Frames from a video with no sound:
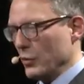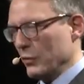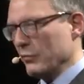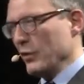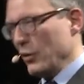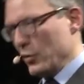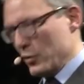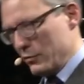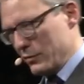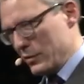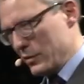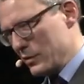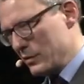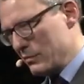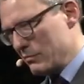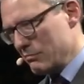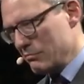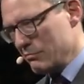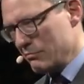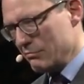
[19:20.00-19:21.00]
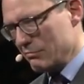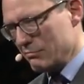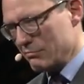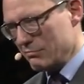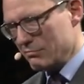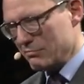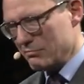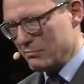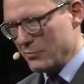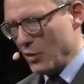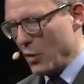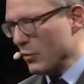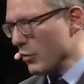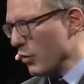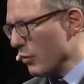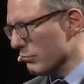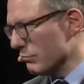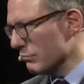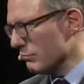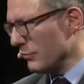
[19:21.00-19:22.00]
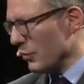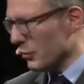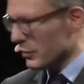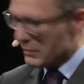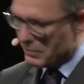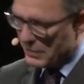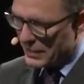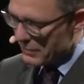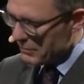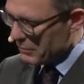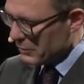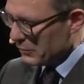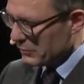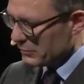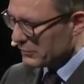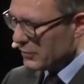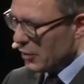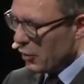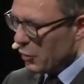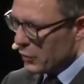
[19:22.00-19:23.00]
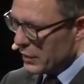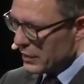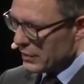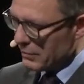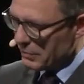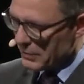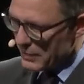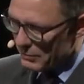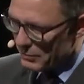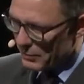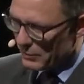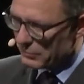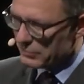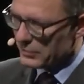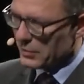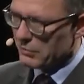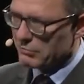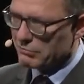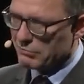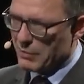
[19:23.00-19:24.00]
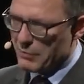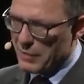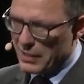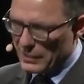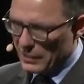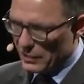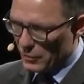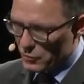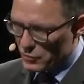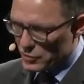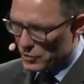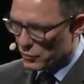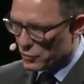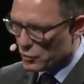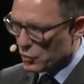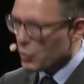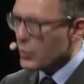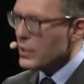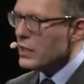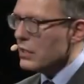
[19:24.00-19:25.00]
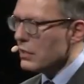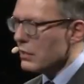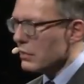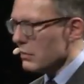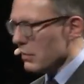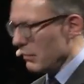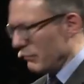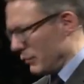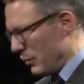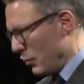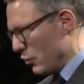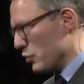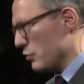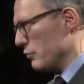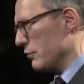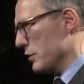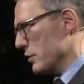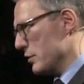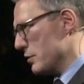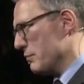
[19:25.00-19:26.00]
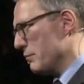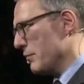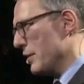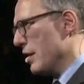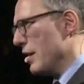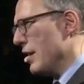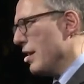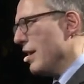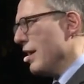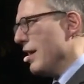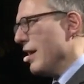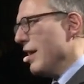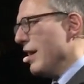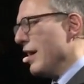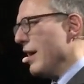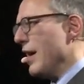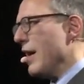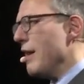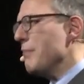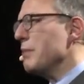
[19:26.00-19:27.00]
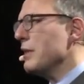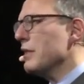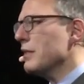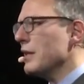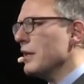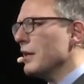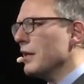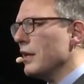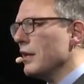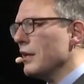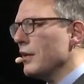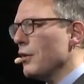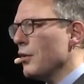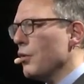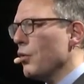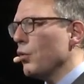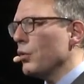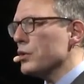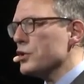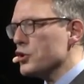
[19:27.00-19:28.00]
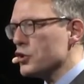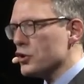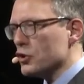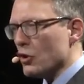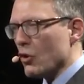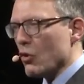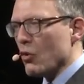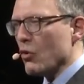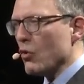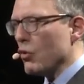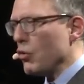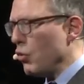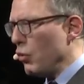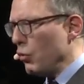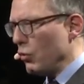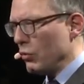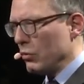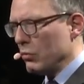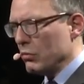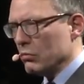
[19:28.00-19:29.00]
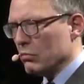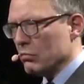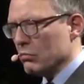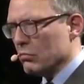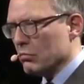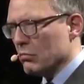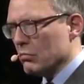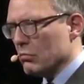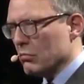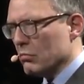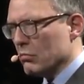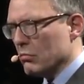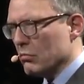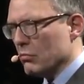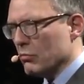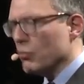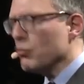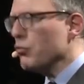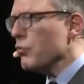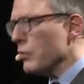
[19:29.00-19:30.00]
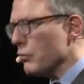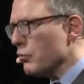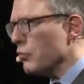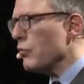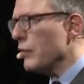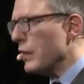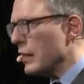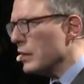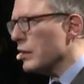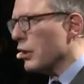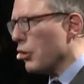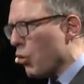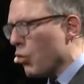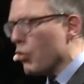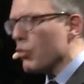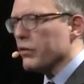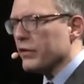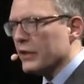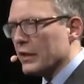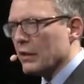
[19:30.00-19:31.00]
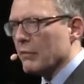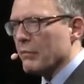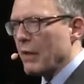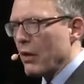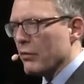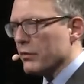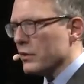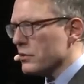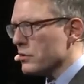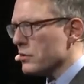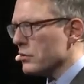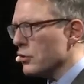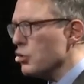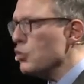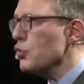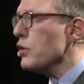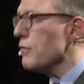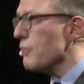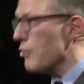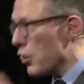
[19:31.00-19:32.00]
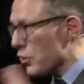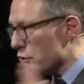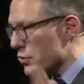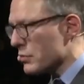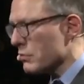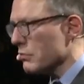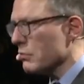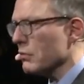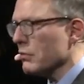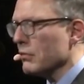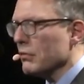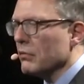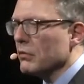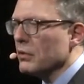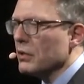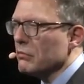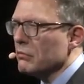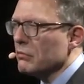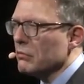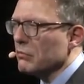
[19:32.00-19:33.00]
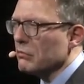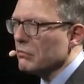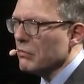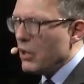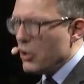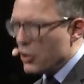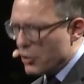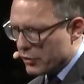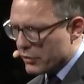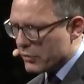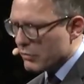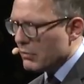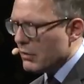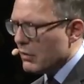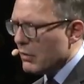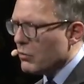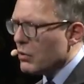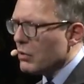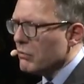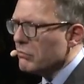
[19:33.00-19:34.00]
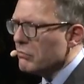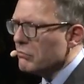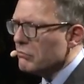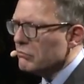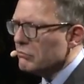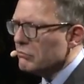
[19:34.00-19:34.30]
philosophers, not the people, not we the people, no, the American Constitution, we the philosophers, have been thinking we're so cool. We're really the cool thing about this universe, or the Earth, well,